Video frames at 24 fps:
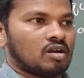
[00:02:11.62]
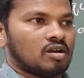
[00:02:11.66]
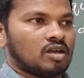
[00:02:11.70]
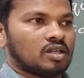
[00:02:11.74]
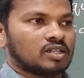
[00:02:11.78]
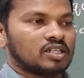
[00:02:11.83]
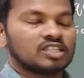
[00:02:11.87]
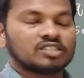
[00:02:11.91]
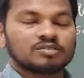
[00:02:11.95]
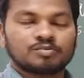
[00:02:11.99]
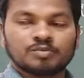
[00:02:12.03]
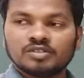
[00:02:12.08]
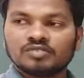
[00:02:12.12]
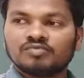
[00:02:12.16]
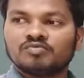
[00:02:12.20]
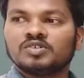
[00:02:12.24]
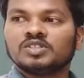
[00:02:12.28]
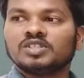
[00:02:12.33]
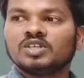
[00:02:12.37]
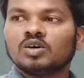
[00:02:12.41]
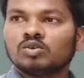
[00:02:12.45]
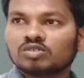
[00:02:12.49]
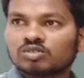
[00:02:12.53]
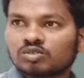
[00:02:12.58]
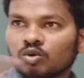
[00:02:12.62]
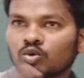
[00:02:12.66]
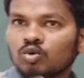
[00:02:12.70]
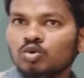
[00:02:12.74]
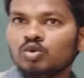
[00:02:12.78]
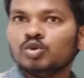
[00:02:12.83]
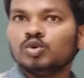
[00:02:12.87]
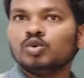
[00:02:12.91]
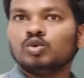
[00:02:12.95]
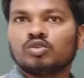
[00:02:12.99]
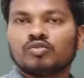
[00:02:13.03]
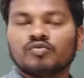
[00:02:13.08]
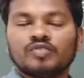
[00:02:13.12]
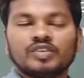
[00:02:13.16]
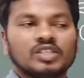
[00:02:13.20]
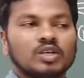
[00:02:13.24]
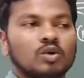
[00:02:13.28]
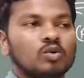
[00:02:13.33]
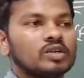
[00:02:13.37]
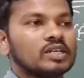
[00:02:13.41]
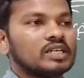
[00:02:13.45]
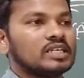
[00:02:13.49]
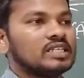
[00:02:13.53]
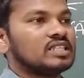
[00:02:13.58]
That means without solute,
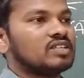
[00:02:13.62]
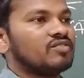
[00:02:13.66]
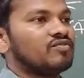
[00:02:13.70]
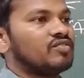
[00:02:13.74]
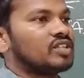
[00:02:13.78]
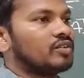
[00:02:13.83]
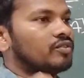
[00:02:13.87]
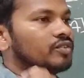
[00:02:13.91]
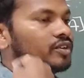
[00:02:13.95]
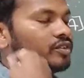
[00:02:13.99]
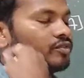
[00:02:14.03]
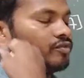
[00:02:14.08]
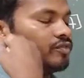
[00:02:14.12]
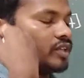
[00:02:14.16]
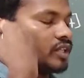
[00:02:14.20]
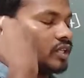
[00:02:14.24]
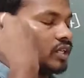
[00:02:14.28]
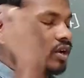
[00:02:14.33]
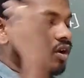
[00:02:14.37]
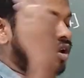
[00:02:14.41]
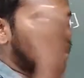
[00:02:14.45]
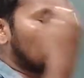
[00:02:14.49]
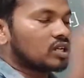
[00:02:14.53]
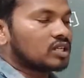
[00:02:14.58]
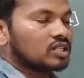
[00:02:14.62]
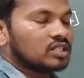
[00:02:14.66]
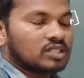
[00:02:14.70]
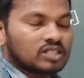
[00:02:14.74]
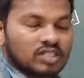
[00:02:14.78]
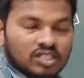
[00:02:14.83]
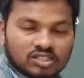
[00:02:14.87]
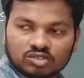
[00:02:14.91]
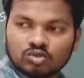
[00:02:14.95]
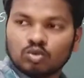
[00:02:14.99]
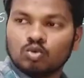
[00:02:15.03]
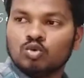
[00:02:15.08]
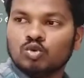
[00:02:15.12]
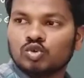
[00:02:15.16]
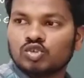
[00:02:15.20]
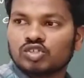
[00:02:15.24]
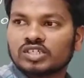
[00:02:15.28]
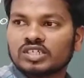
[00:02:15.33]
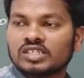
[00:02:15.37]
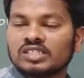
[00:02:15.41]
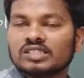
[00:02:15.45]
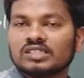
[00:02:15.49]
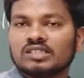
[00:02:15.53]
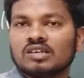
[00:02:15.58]
without in, with, not in the
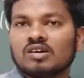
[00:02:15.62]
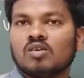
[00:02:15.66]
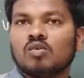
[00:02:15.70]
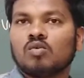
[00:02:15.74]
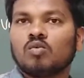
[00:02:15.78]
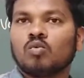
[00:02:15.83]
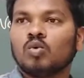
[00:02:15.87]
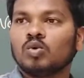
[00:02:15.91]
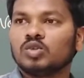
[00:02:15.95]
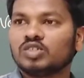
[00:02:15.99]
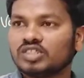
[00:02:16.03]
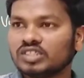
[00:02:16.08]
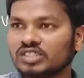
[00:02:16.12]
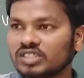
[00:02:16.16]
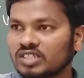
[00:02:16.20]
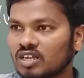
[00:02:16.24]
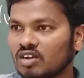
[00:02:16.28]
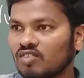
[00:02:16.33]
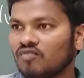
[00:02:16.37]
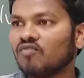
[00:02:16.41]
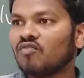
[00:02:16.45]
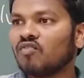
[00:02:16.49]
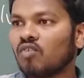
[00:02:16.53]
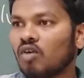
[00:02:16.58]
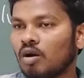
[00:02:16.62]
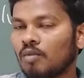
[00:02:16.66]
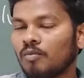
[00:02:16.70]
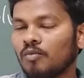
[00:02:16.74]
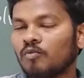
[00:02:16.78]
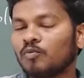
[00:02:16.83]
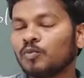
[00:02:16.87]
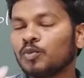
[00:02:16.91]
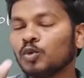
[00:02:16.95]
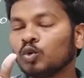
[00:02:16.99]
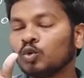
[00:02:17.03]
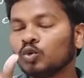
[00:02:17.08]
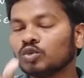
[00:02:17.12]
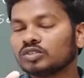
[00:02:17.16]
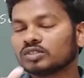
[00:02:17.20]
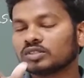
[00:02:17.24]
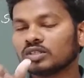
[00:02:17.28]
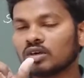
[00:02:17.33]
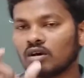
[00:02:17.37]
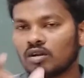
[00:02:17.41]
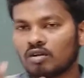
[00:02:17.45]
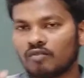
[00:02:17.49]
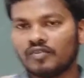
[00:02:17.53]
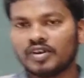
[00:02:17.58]
solution, original form, pure
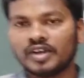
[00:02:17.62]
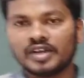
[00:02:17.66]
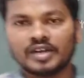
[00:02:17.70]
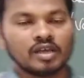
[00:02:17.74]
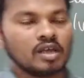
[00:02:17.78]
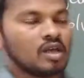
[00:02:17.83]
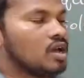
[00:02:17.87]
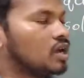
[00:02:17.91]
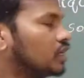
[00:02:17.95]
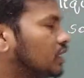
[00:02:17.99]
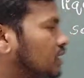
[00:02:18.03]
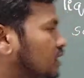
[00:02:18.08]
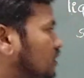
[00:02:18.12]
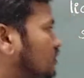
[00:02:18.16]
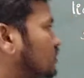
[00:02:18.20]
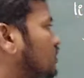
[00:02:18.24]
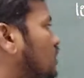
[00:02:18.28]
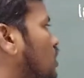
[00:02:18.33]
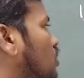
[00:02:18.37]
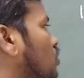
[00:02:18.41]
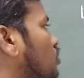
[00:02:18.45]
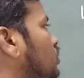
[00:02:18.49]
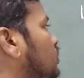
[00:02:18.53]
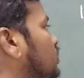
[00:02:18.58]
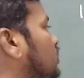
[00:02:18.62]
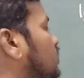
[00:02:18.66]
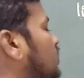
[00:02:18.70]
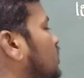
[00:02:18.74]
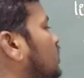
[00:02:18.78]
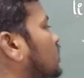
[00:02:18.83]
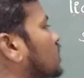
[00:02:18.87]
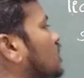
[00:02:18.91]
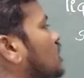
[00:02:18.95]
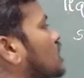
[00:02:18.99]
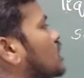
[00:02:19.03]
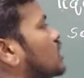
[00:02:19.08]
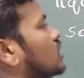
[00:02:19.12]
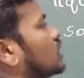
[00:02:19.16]
solvent. It is alone state.